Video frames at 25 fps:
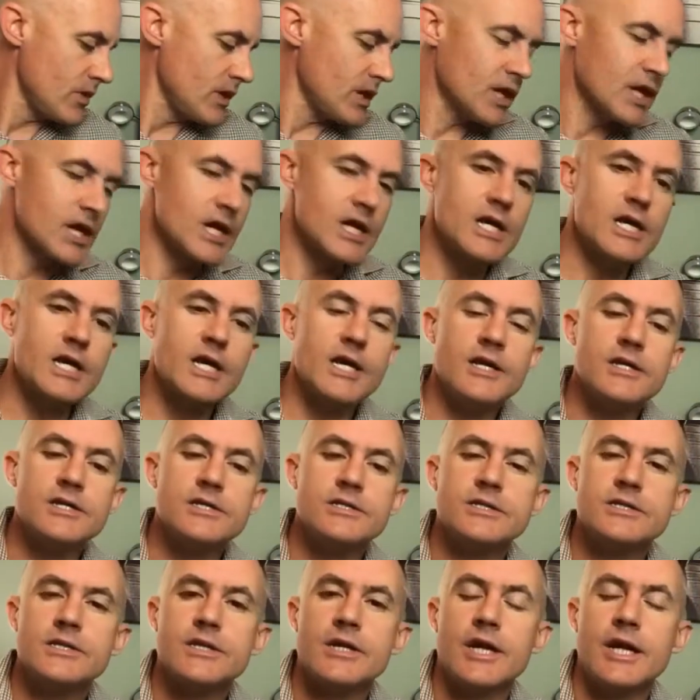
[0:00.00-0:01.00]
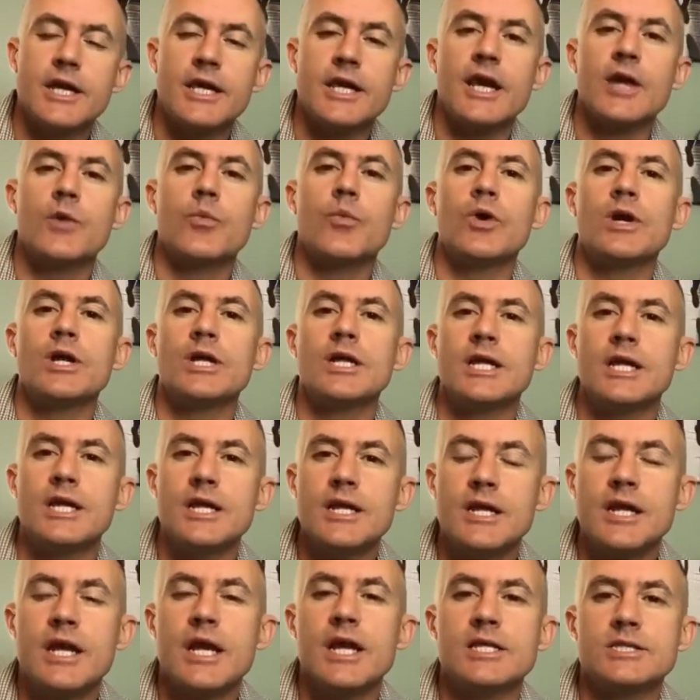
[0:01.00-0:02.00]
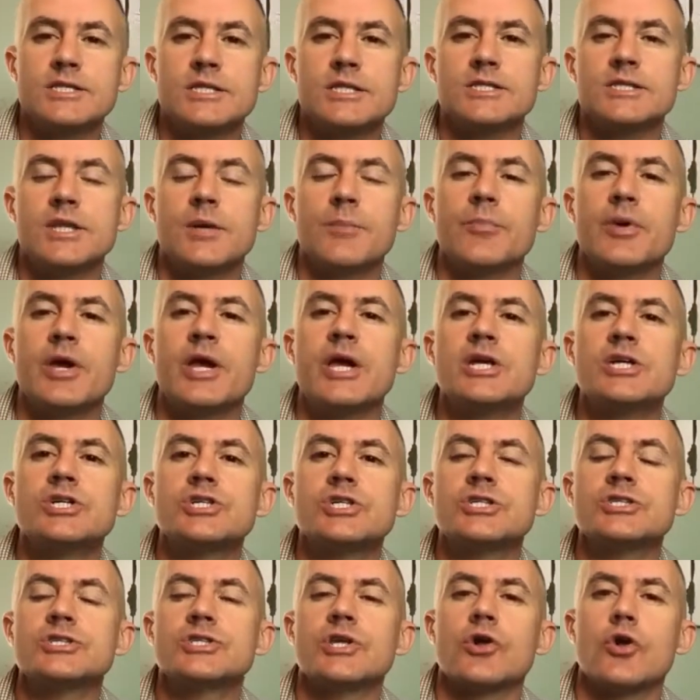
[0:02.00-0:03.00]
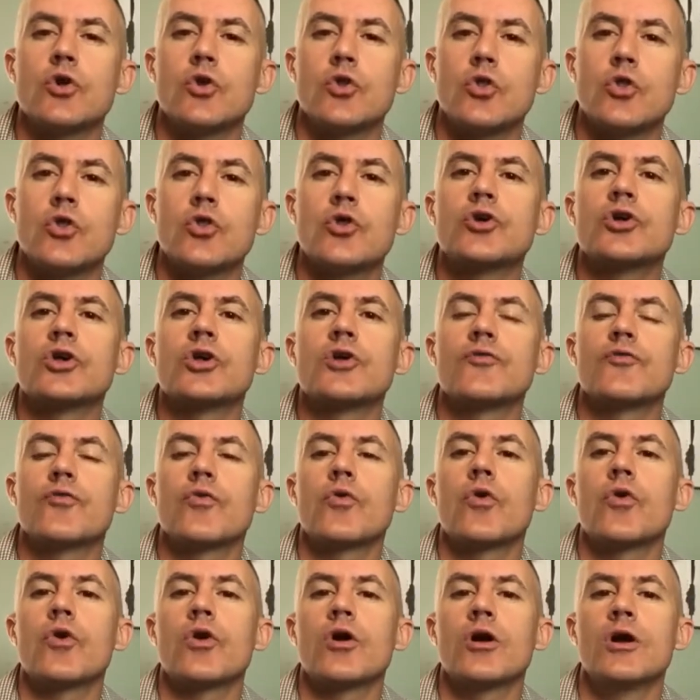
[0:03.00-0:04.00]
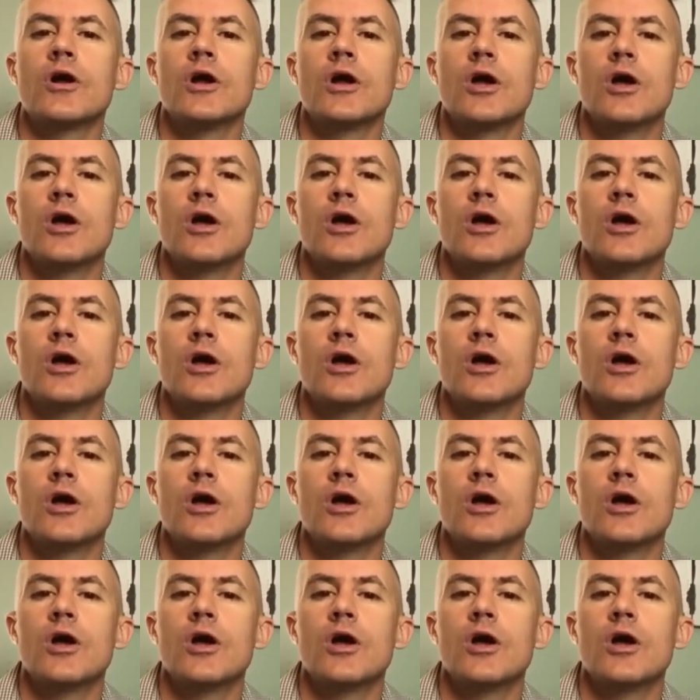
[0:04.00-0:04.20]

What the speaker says: And again, what it indicates is that patients that are looking for